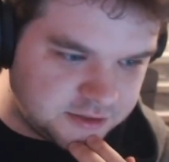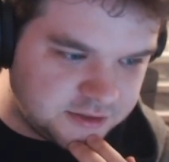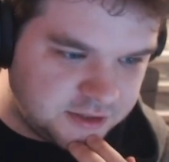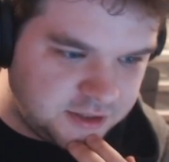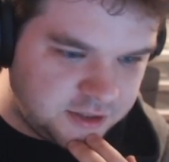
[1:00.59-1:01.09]

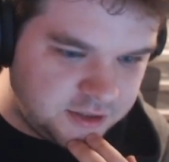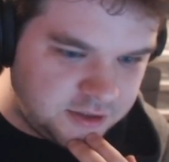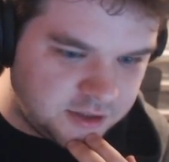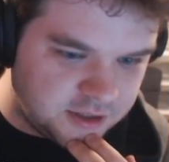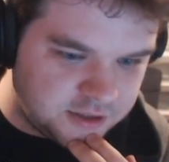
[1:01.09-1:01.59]
to
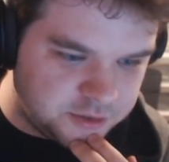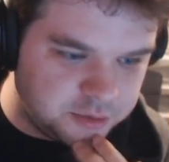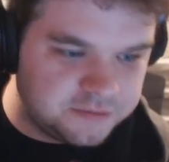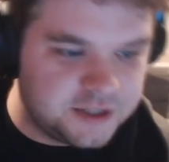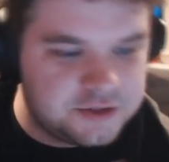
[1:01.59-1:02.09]

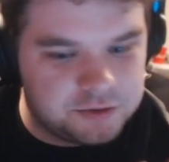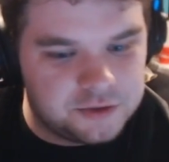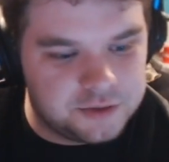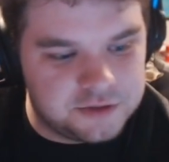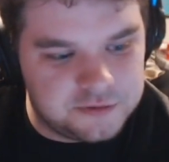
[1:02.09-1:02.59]
your
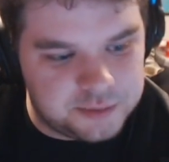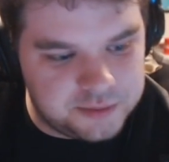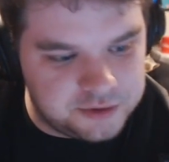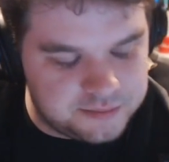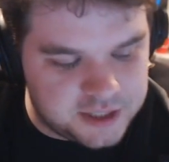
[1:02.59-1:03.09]
professional career for
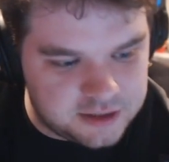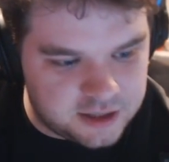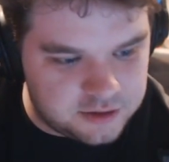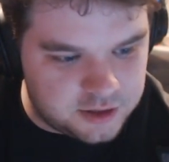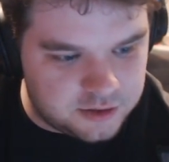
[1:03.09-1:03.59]
people that may
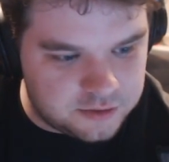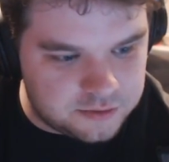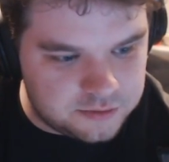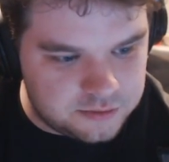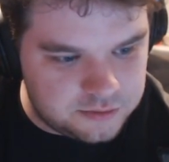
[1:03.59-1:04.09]
not
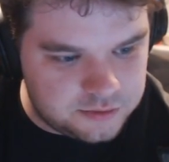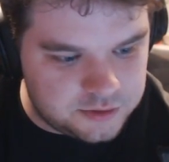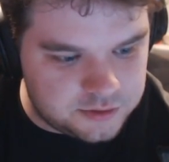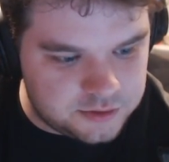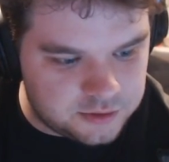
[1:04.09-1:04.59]
know
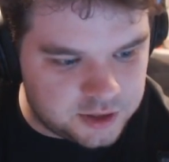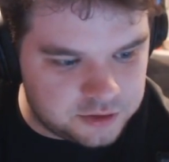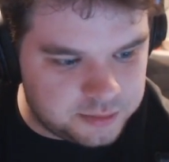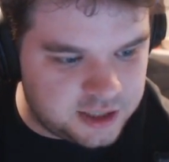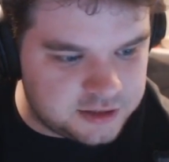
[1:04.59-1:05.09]
your
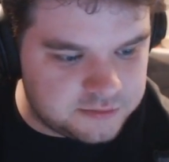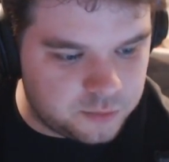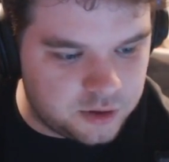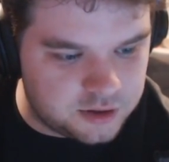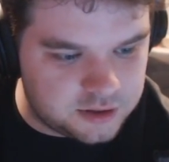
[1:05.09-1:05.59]
other body
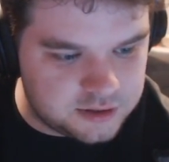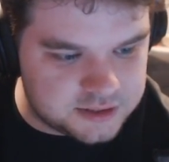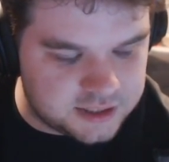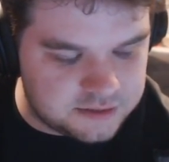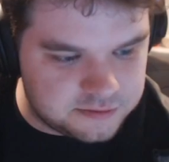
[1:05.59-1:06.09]
of
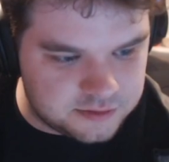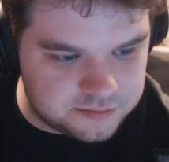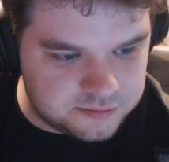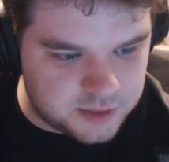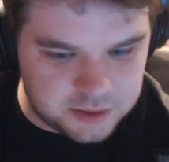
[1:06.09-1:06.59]
work aside
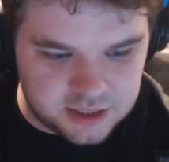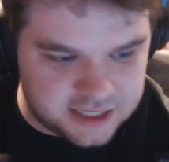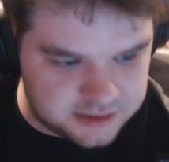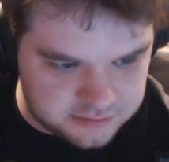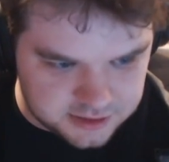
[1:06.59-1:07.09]
from maybe
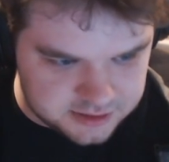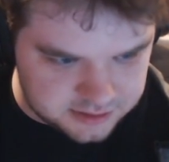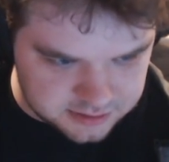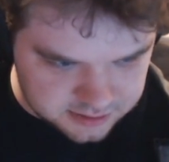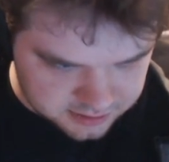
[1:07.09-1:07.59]
Last of
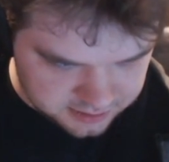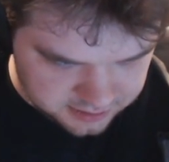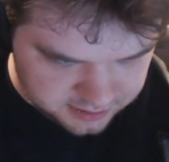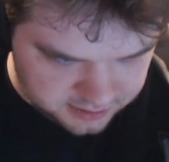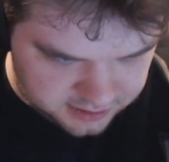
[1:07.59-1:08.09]
Us and
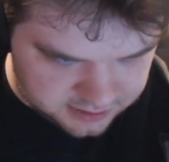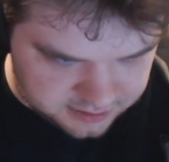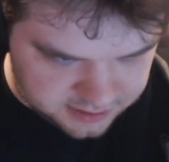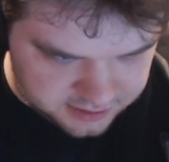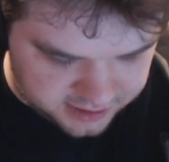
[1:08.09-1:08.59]

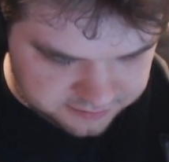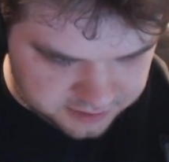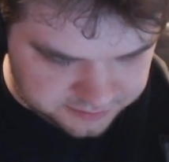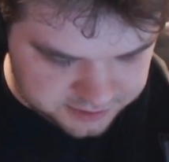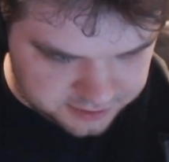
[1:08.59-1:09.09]
the
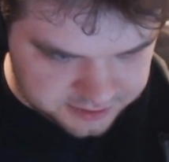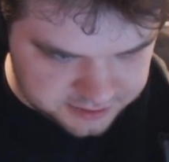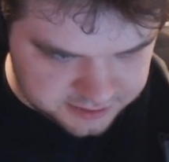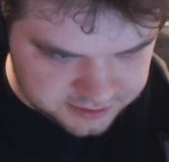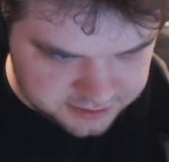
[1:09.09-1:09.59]
Half-Life
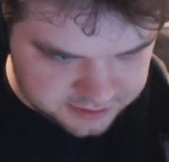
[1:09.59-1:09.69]
series.